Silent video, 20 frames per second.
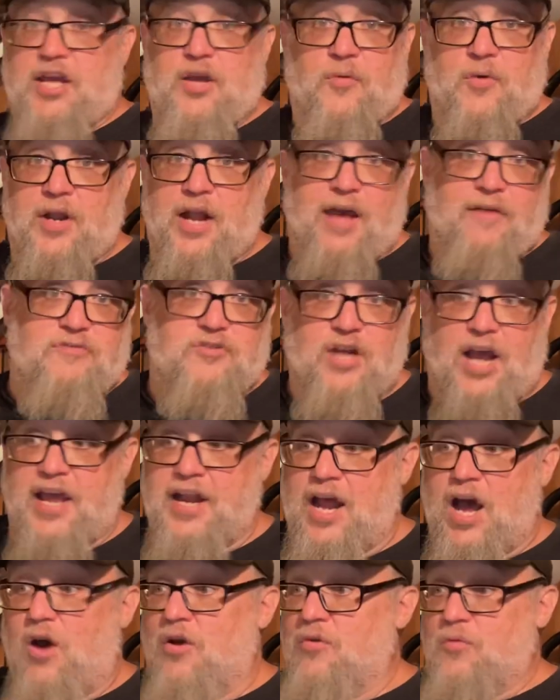you what I've tried
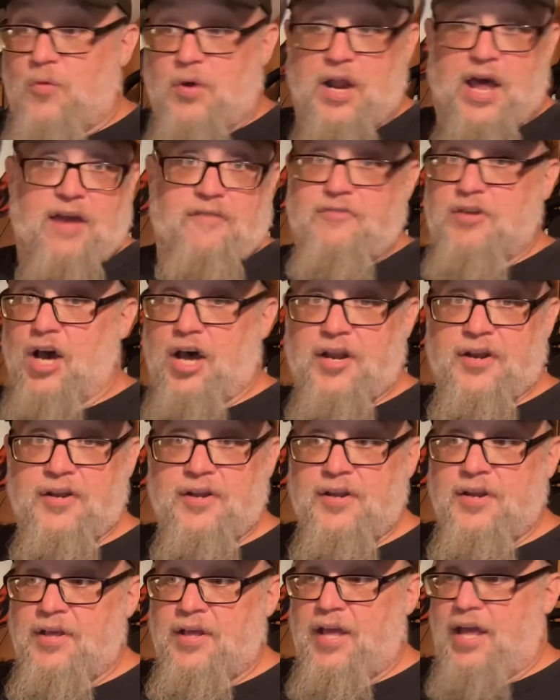out and what I've done,
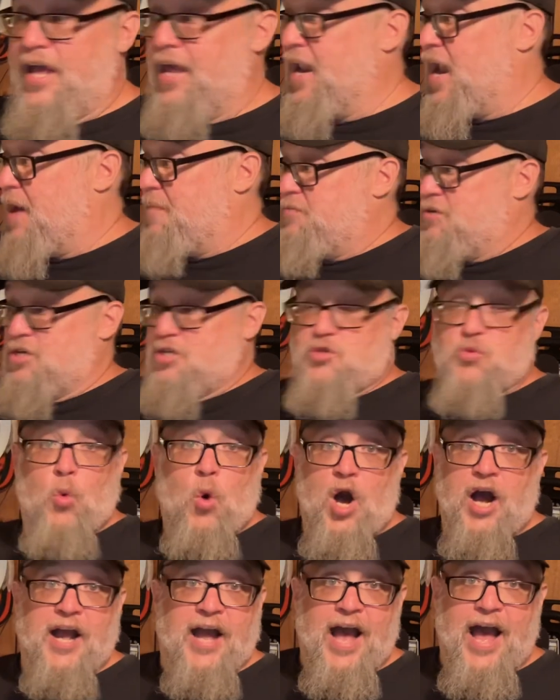and I'm just
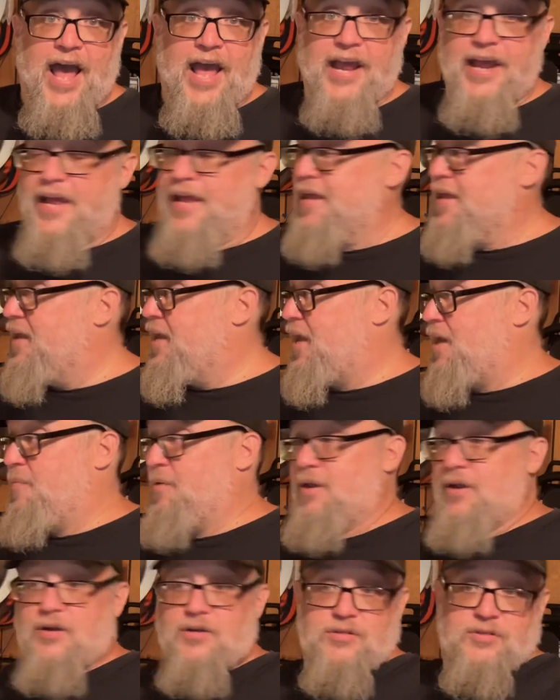one guy. I
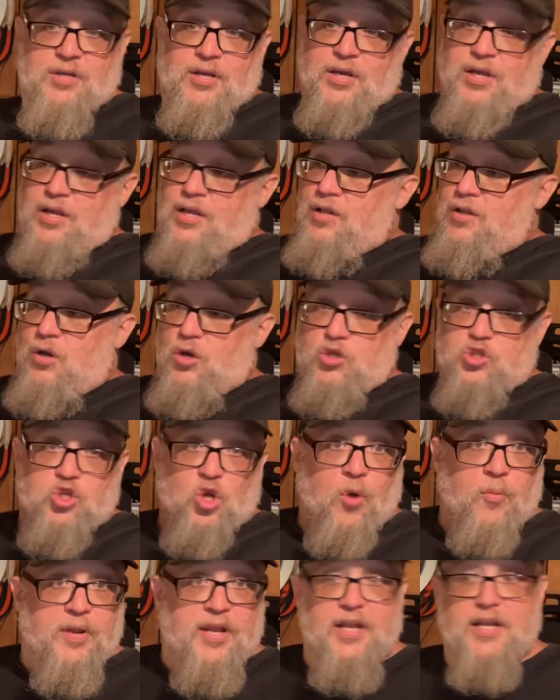mean, there's
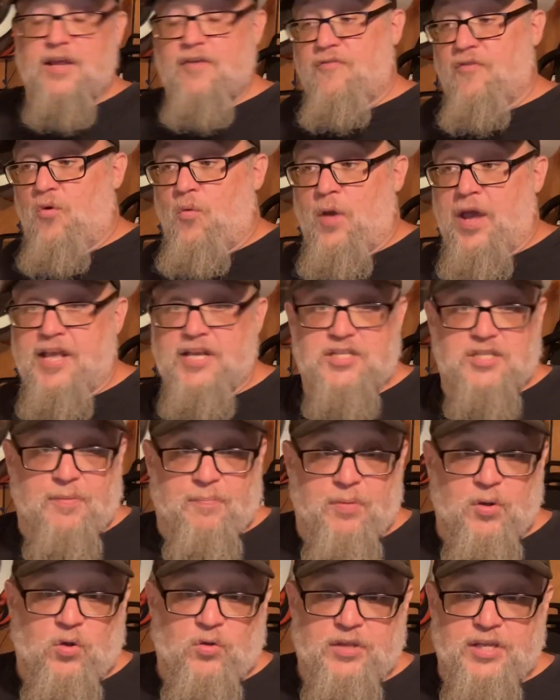so many different ways to
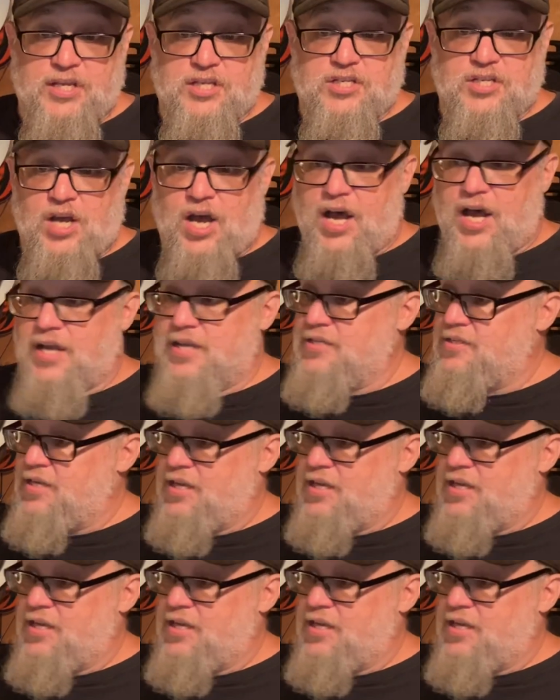build these saws.